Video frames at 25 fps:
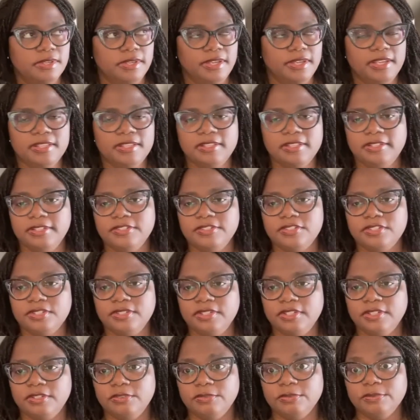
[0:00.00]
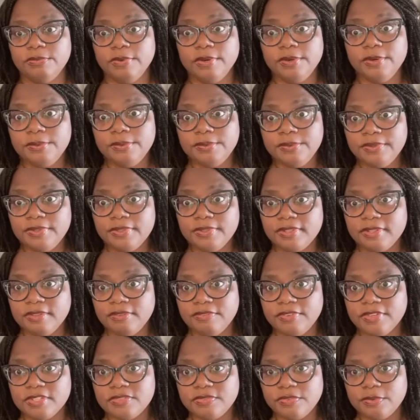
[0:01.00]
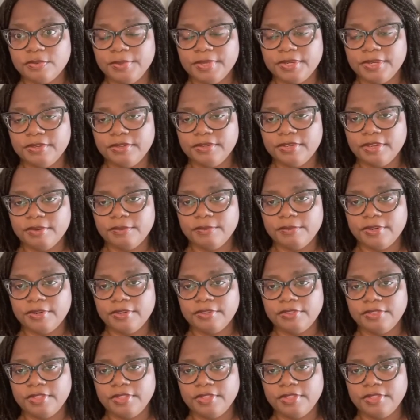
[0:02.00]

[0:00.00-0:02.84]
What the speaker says: Ellen and Janine grow the Invest for Better network,